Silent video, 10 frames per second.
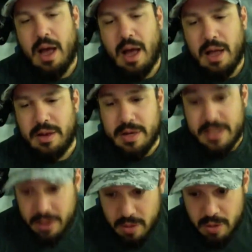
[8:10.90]
There is
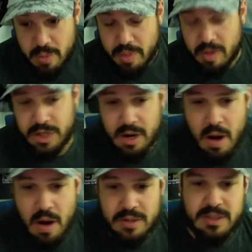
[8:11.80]
a cool project
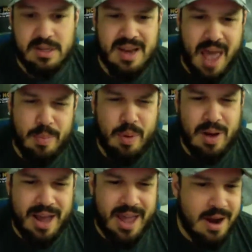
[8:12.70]
called Snap
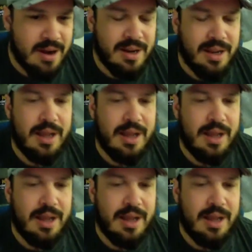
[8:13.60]
on Air.